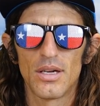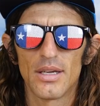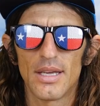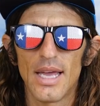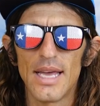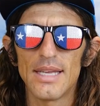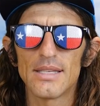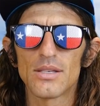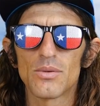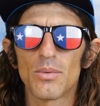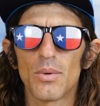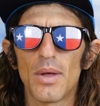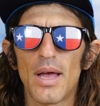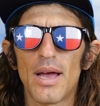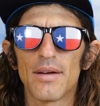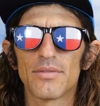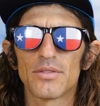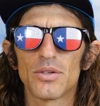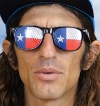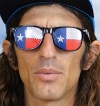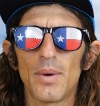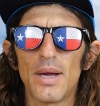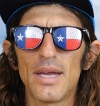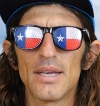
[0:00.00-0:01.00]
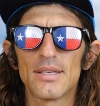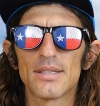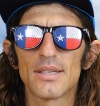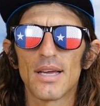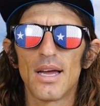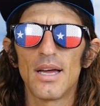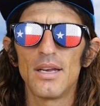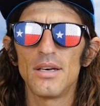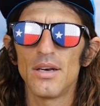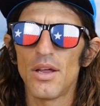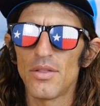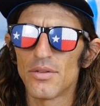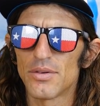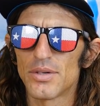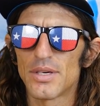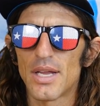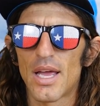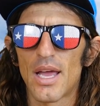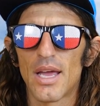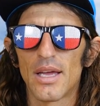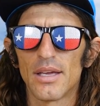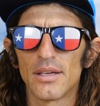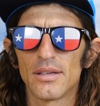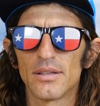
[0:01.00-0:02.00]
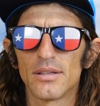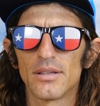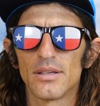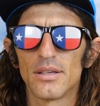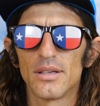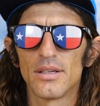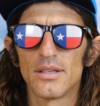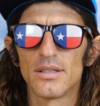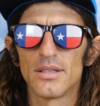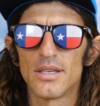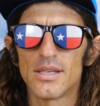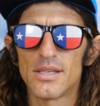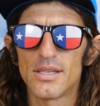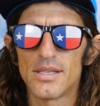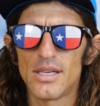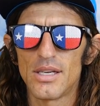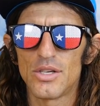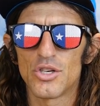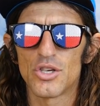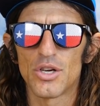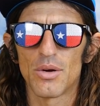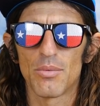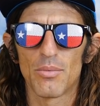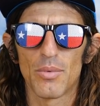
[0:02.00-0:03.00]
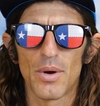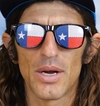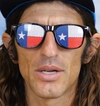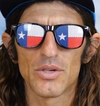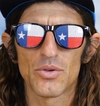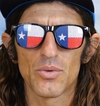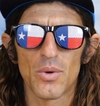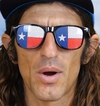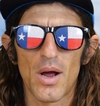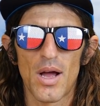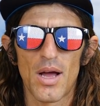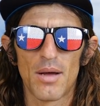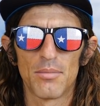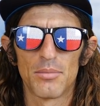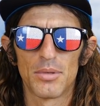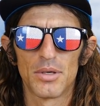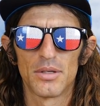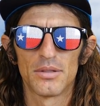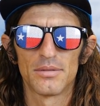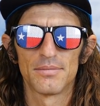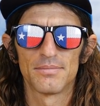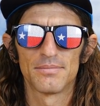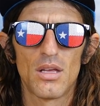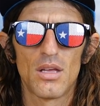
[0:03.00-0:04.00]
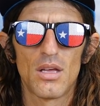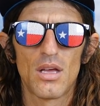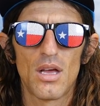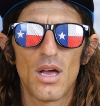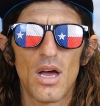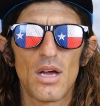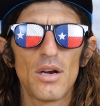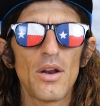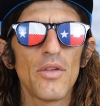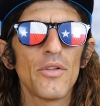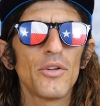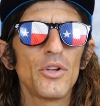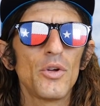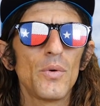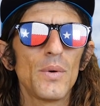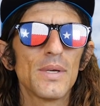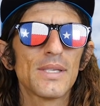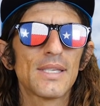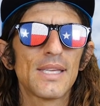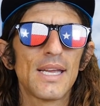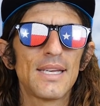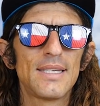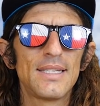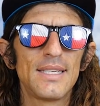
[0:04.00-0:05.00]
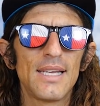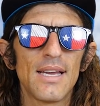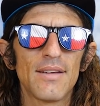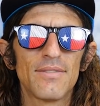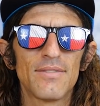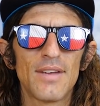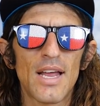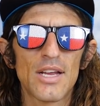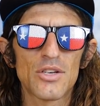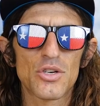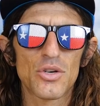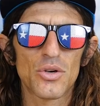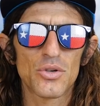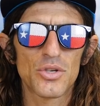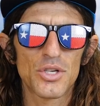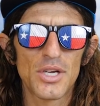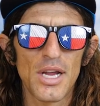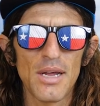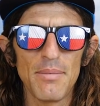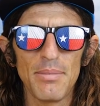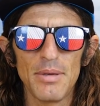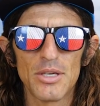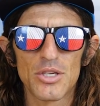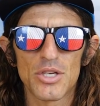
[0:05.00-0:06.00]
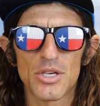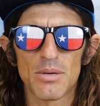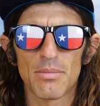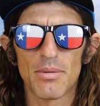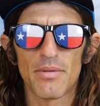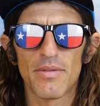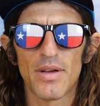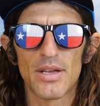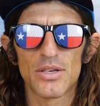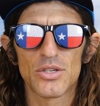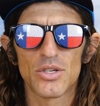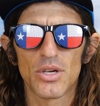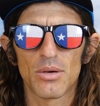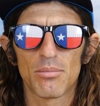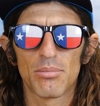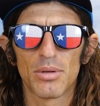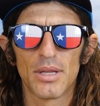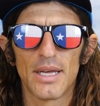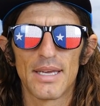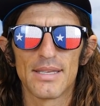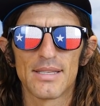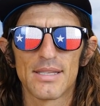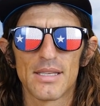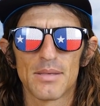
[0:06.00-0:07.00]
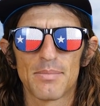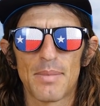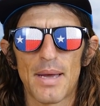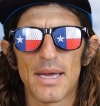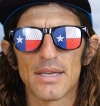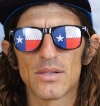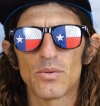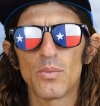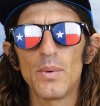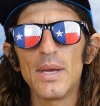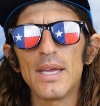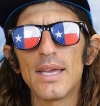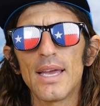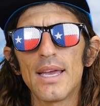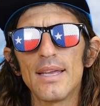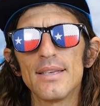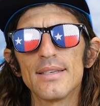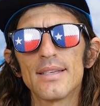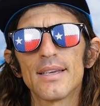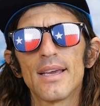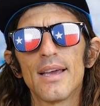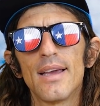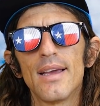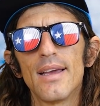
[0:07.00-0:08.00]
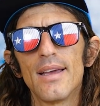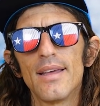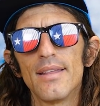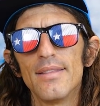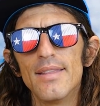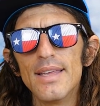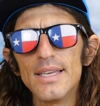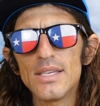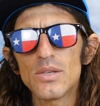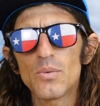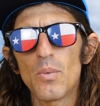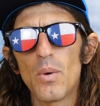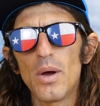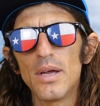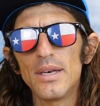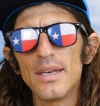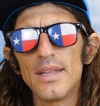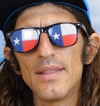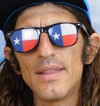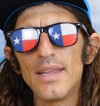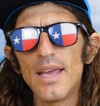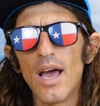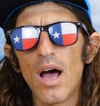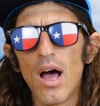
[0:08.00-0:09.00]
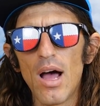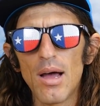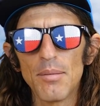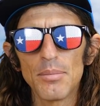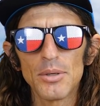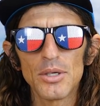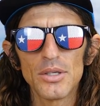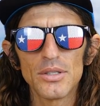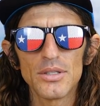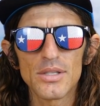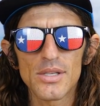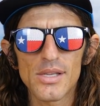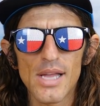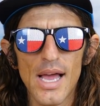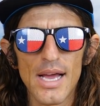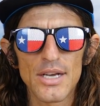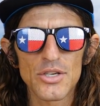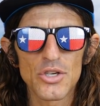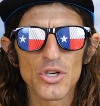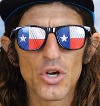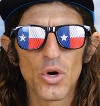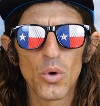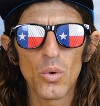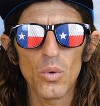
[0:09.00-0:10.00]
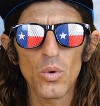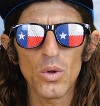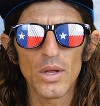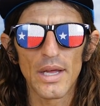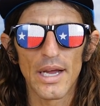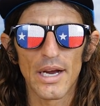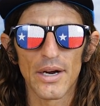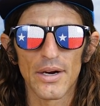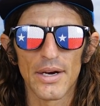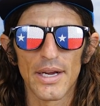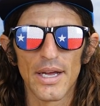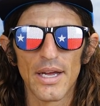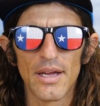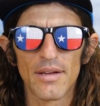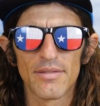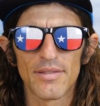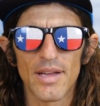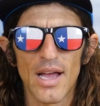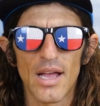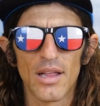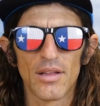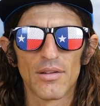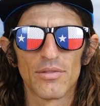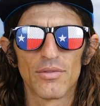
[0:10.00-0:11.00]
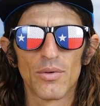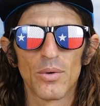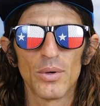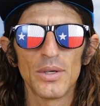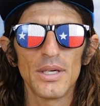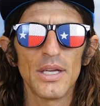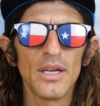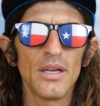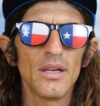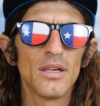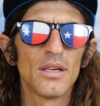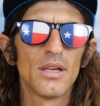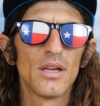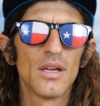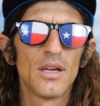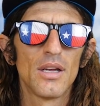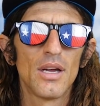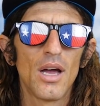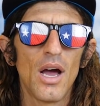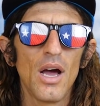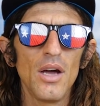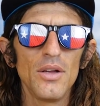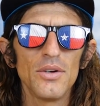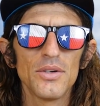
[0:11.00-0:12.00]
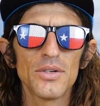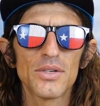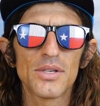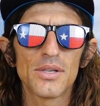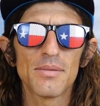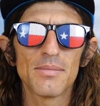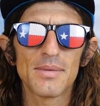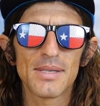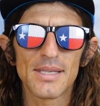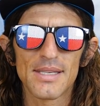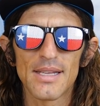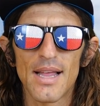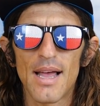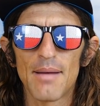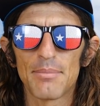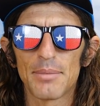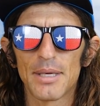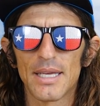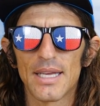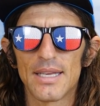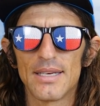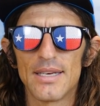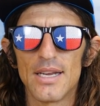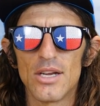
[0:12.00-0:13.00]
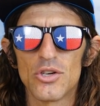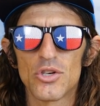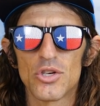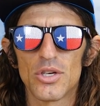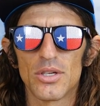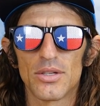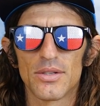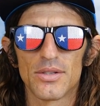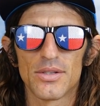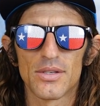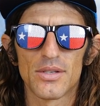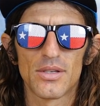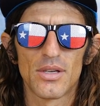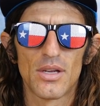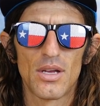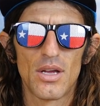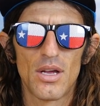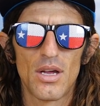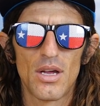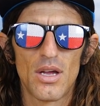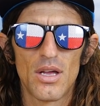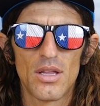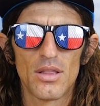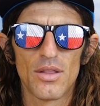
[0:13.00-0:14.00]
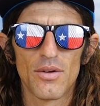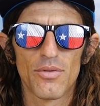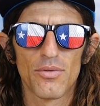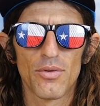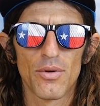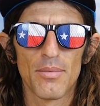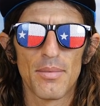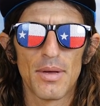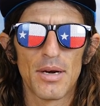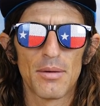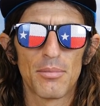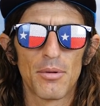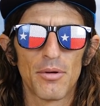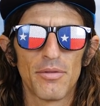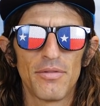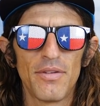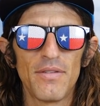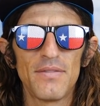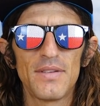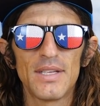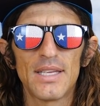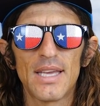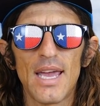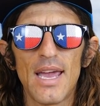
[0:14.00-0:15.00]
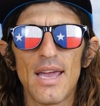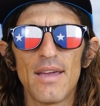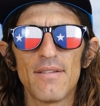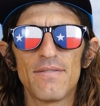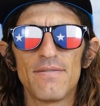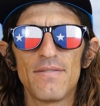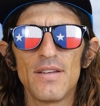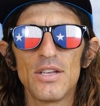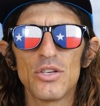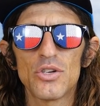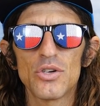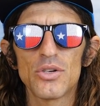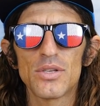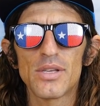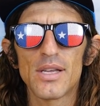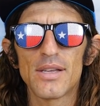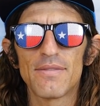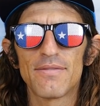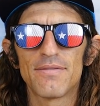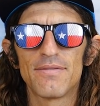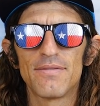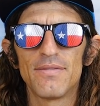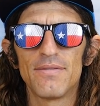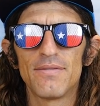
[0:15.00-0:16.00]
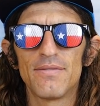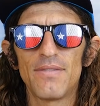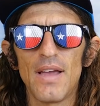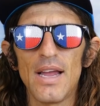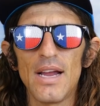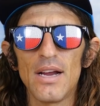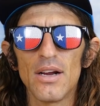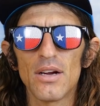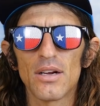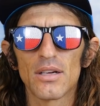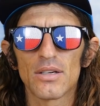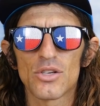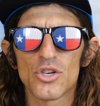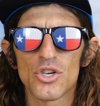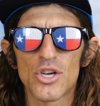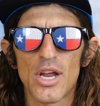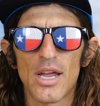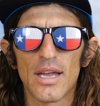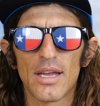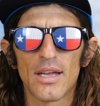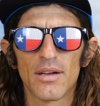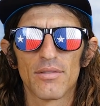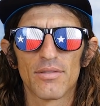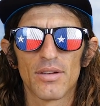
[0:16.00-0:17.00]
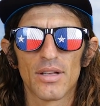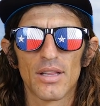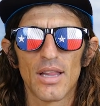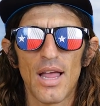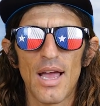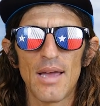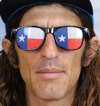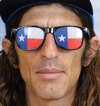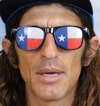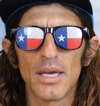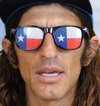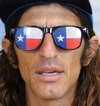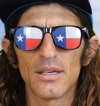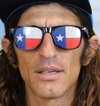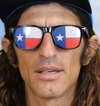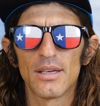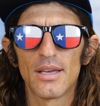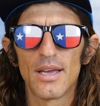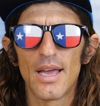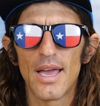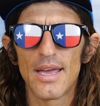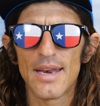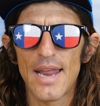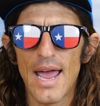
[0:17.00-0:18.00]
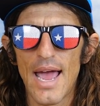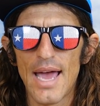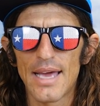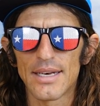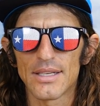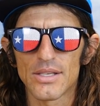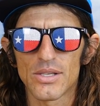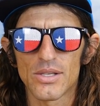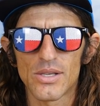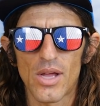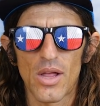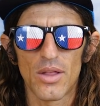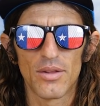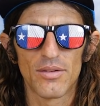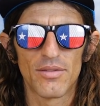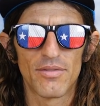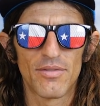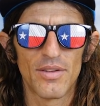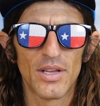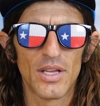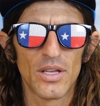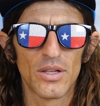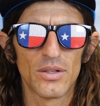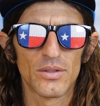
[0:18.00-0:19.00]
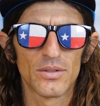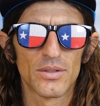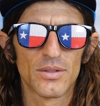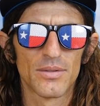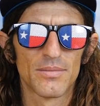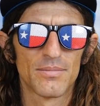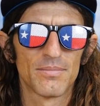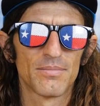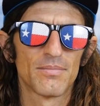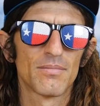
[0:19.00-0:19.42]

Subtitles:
Guess we'll have to wait another day to see Jim race Rob. Another USATF National Championship event took place this past weekend, this one in the Auburn/Cool area of California under some sloppy conditions. The fourmidable 50K features a fair shake of climbing and had a solid field.